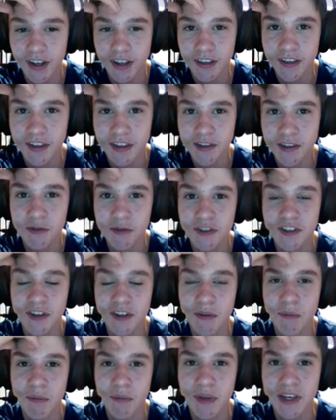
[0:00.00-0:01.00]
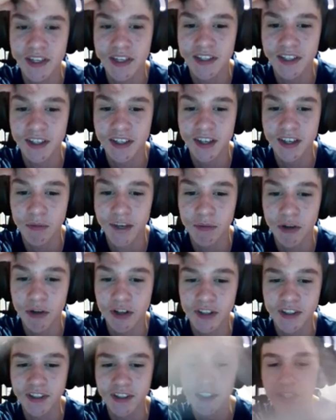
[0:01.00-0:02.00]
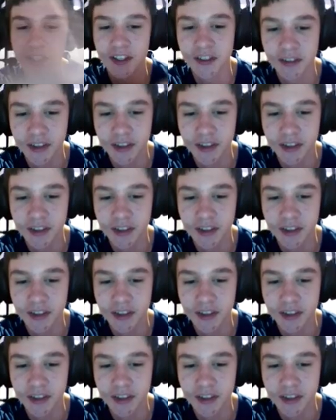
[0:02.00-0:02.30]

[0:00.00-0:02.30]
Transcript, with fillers: This was an amazing game, honestly.